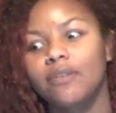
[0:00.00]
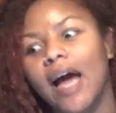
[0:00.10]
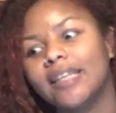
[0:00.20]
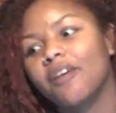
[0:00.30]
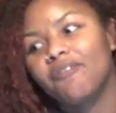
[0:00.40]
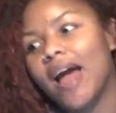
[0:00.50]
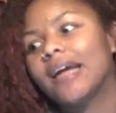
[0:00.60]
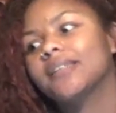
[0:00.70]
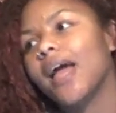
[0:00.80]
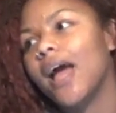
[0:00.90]
Like the
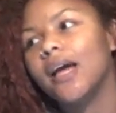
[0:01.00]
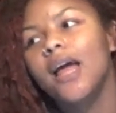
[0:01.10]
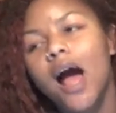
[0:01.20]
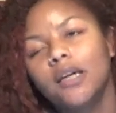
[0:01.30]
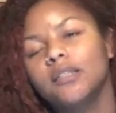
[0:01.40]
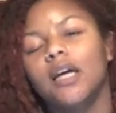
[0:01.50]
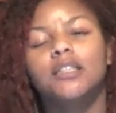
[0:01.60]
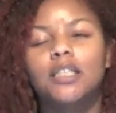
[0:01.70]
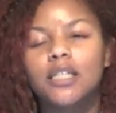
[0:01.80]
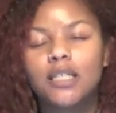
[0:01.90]
fact that
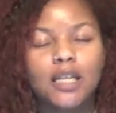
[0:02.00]
Duchess